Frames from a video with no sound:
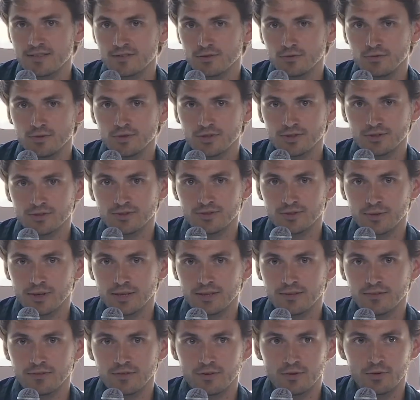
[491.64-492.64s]
solutions,
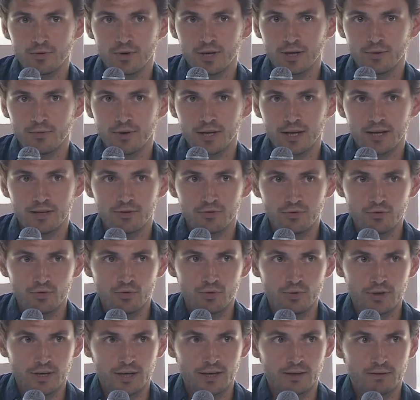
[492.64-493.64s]
right? So what I do
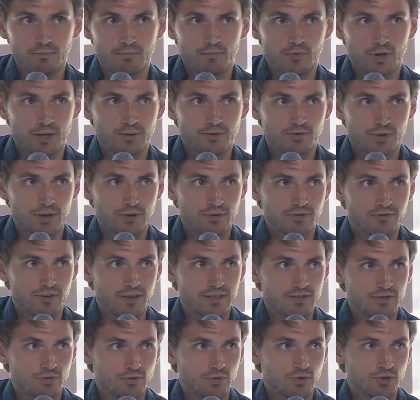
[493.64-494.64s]
when I try to
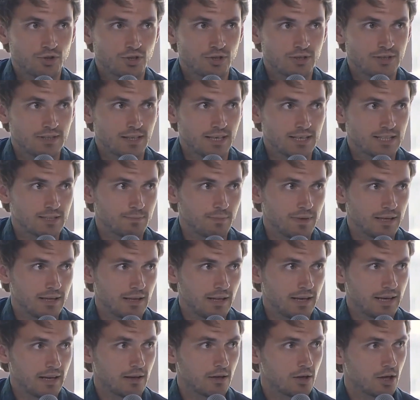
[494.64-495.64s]
find solutions is that I spend
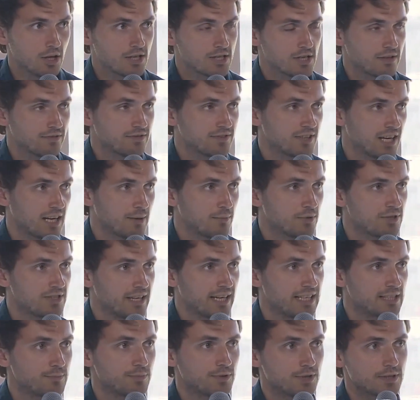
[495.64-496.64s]
like lots of time with
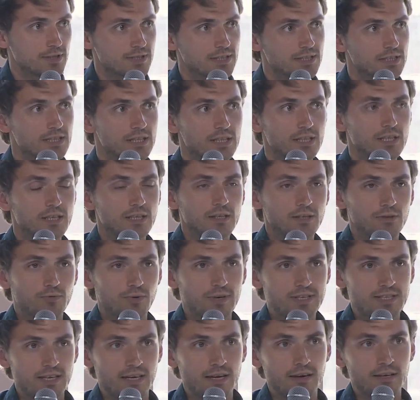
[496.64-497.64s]
experts.
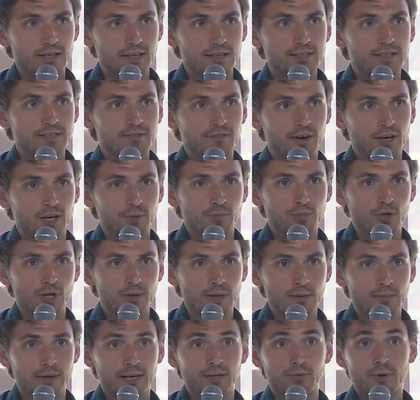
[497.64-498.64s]
Once I identify a
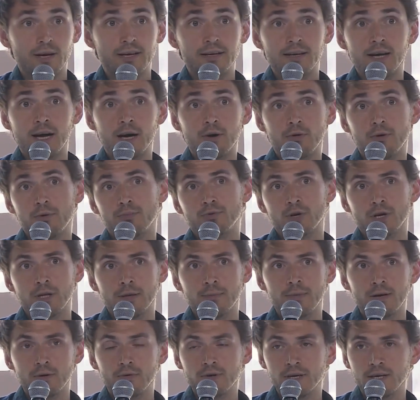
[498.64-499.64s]
problem, like right now, a
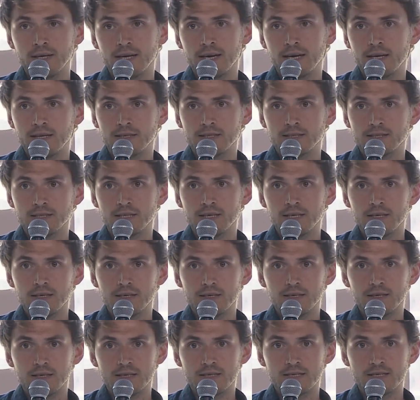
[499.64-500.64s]
problem I'm looking at
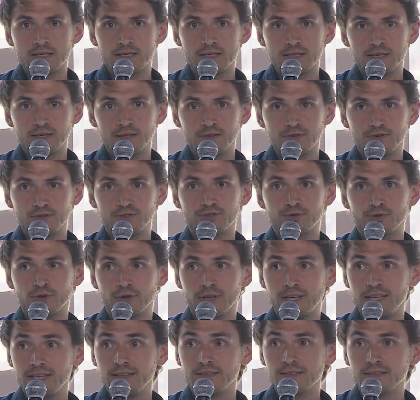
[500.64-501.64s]
is industrial
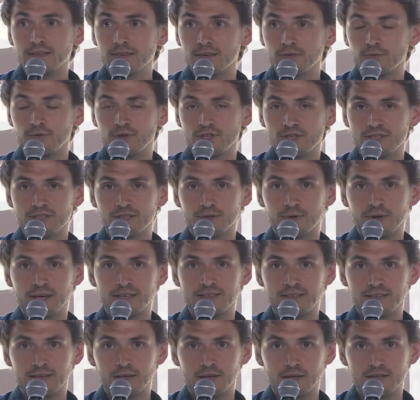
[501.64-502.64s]
heat, which is
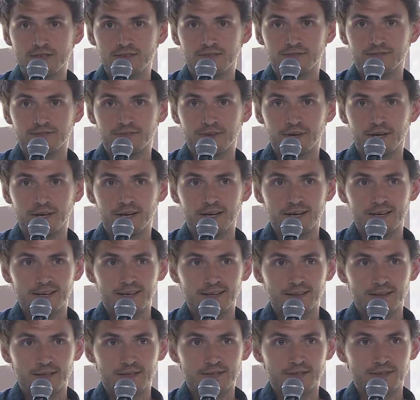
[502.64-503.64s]
creating lots
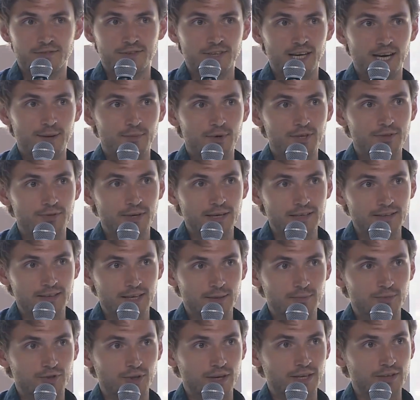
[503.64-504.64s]
of carbon, right? And
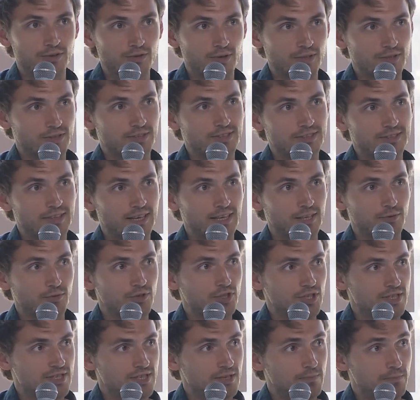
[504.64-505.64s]
I'm trying to understand
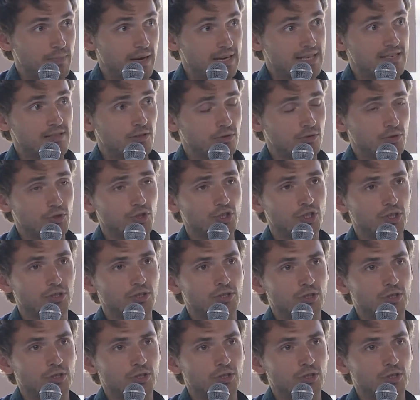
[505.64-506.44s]
which is the best solution,